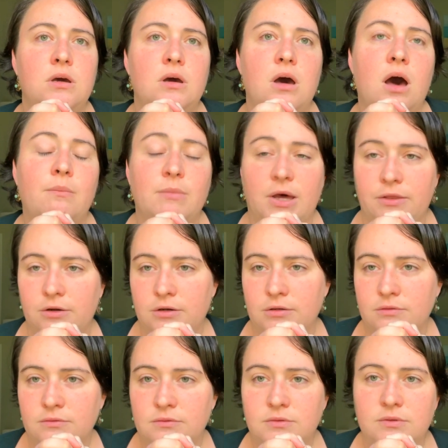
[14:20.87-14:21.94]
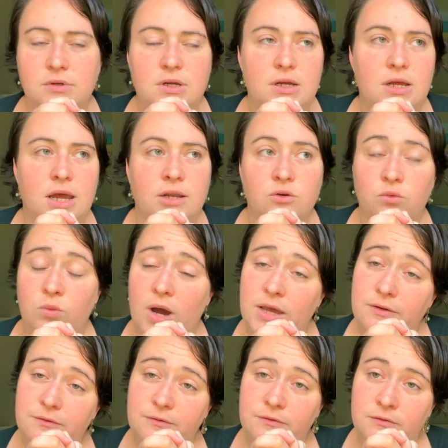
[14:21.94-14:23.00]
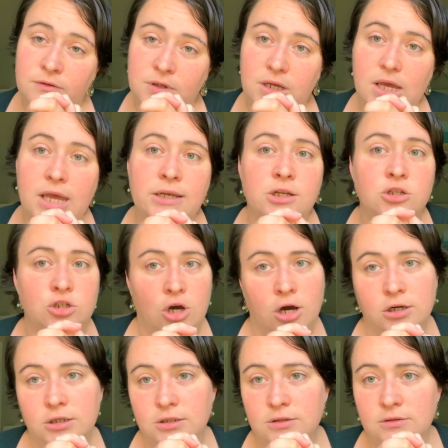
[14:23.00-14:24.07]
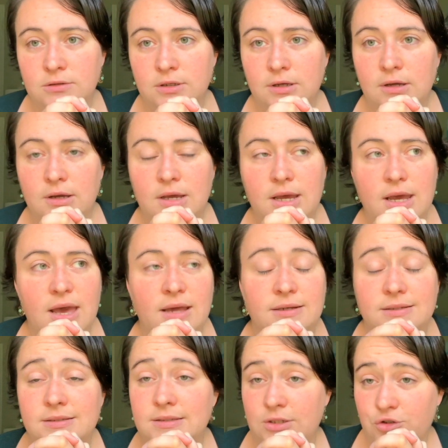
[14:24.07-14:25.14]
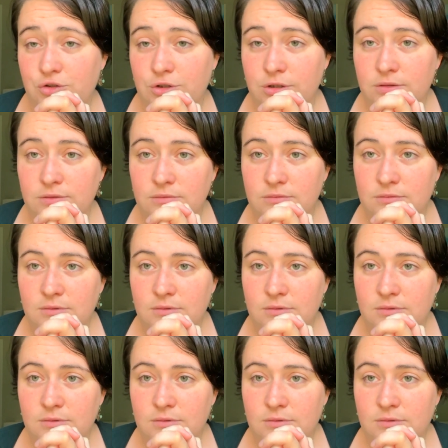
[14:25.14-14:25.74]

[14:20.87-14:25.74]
a mother and a wife and a daughter and a sister,